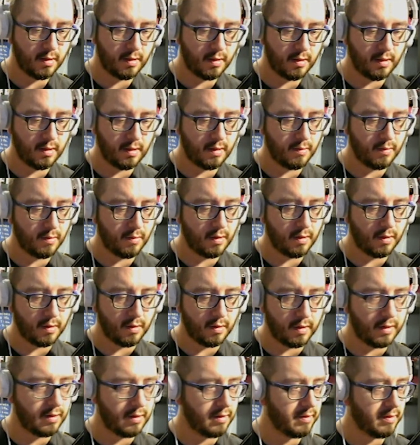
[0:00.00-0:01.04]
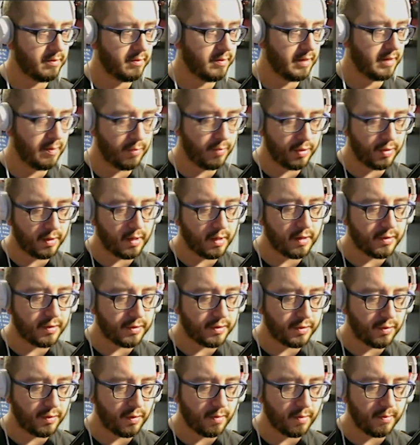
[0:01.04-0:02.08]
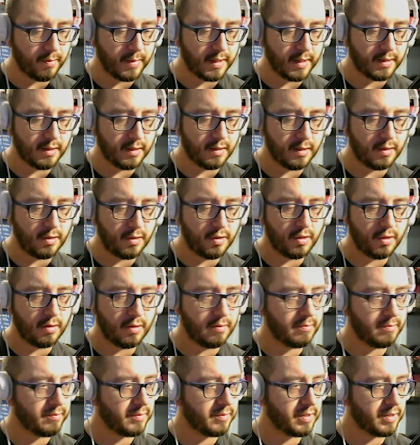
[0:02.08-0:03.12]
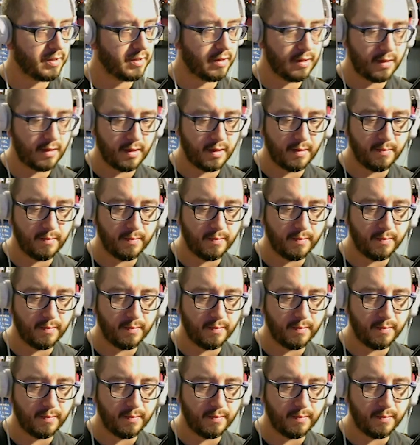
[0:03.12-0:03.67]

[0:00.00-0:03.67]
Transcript: and we'll call it input underscore message. That's a good name.